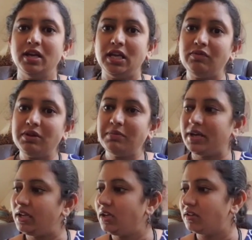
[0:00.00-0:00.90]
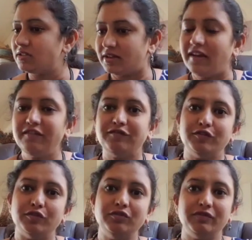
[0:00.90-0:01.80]
Even my cell
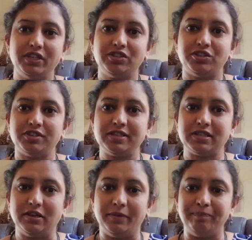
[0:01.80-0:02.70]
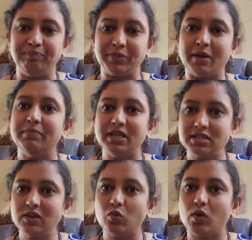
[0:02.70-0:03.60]
phone, which is a
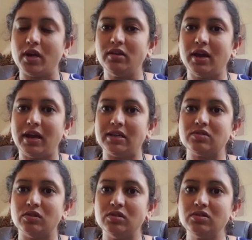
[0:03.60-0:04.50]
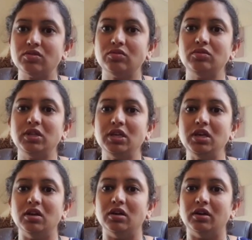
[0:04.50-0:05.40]
basic one, has also the